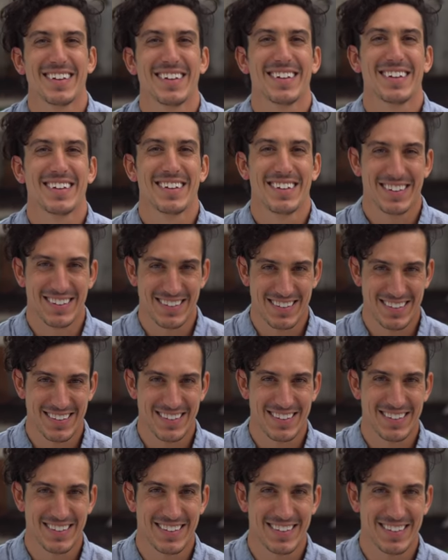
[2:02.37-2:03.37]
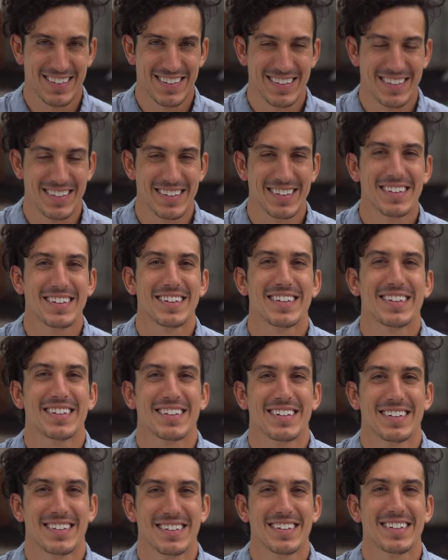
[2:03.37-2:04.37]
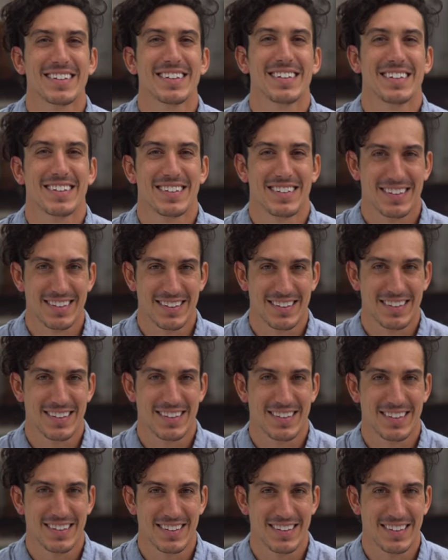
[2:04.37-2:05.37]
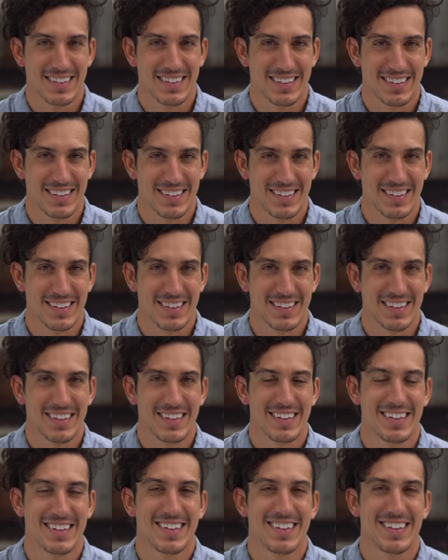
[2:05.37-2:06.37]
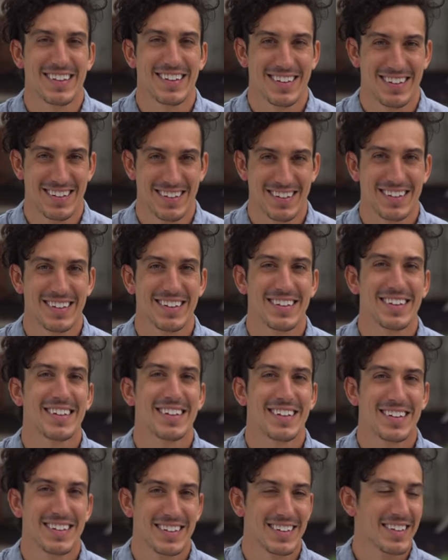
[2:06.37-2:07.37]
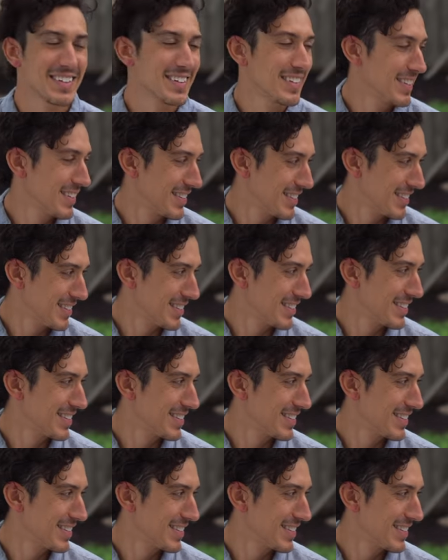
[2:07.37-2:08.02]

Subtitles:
[no speech]